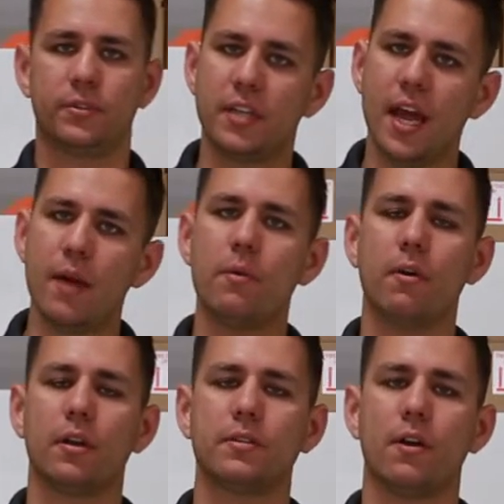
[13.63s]
Today we
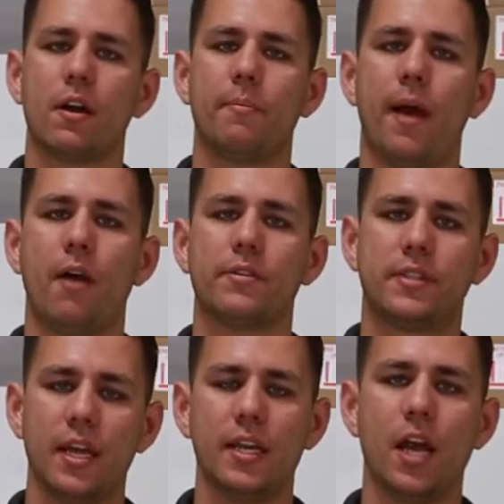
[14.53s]
want to talk about
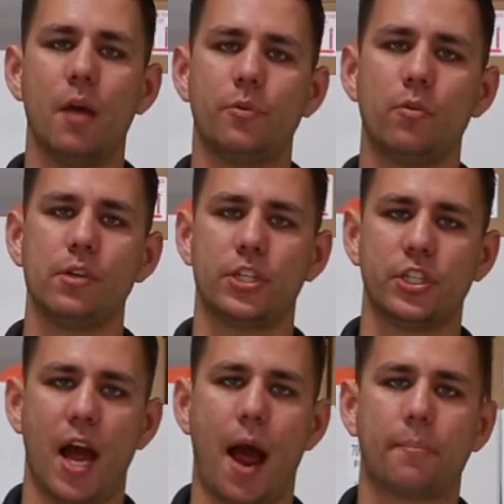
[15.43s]
setting up your
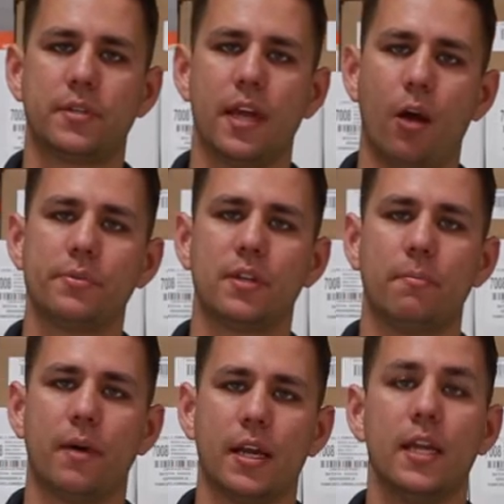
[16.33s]
shop to help
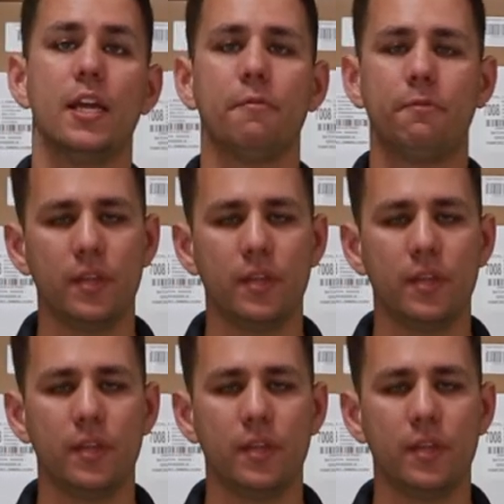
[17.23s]
somebody if